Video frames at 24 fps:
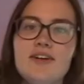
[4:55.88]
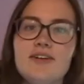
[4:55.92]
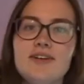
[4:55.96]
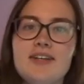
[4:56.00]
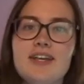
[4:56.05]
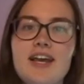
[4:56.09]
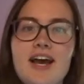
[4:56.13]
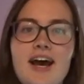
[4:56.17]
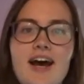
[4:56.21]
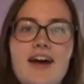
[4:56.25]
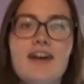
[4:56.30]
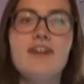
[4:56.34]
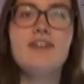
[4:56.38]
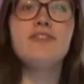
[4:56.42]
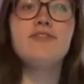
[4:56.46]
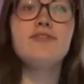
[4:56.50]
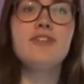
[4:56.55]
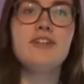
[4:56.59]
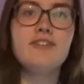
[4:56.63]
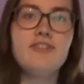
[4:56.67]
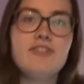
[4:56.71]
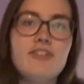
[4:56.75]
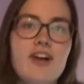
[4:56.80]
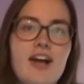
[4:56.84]
yeah,
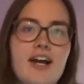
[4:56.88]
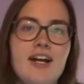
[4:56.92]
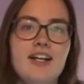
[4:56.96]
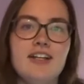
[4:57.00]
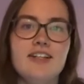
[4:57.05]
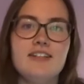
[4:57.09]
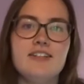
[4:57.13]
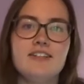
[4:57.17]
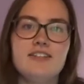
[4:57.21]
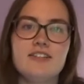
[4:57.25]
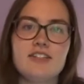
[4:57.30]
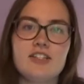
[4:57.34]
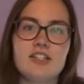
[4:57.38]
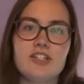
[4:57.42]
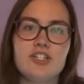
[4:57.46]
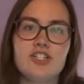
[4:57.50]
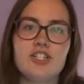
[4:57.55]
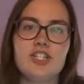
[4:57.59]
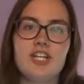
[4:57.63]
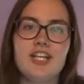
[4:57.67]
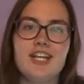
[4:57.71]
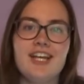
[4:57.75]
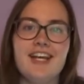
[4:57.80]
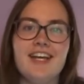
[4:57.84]
River Island,
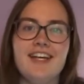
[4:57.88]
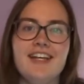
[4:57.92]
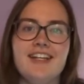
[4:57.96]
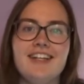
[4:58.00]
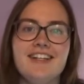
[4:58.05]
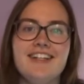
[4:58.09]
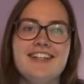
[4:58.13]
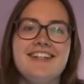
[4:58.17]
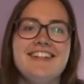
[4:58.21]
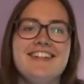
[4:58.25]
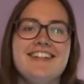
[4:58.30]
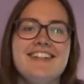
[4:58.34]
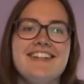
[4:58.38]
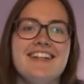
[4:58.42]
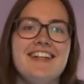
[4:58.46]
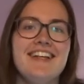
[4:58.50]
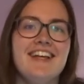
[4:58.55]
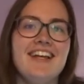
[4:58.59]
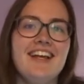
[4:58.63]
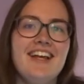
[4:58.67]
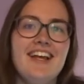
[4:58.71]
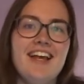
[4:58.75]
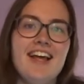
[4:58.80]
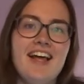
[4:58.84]
Shein,
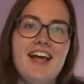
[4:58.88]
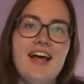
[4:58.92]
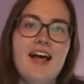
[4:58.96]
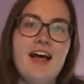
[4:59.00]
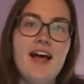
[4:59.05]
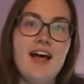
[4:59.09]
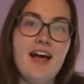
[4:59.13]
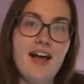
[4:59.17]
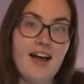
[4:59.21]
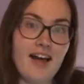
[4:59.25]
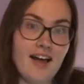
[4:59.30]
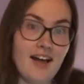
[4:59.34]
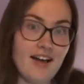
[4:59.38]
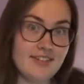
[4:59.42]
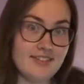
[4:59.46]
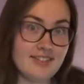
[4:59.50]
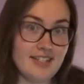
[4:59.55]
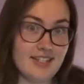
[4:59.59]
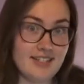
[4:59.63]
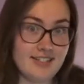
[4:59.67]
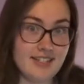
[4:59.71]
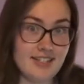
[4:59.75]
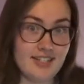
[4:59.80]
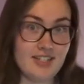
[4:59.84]

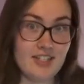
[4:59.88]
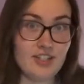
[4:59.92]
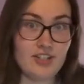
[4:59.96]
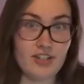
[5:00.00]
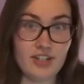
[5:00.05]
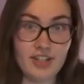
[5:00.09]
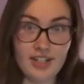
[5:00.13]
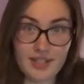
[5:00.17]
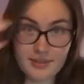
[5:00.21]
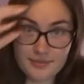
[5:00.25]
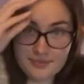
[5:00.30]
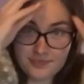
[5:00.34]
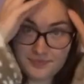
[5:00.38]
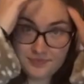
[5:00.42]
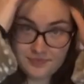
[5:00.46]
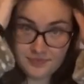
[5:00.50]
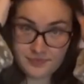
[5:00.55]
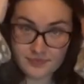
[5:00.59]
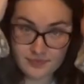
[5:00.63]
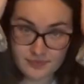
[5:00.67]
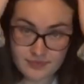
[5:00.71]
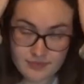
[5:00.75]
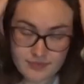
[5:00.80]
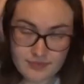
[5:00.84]
Daisy Street.
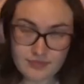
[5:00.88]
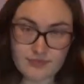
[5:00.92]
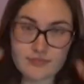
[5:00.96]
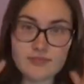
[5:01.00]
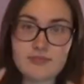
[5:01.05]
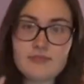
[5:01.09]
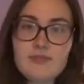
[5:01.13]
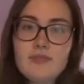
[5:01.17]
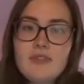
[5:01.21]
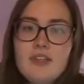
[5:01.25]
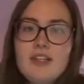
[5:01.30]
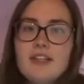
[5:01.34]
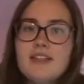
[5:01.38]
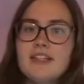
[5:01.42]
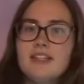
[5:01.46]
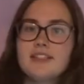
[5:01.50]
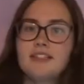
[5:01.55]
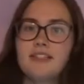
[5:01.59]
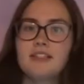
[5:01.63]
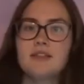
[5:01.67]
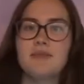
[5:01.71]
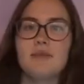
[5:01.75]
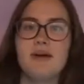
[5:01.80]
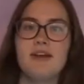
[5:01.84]

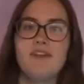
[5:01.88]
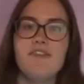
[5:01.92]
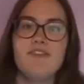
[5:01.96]
This is my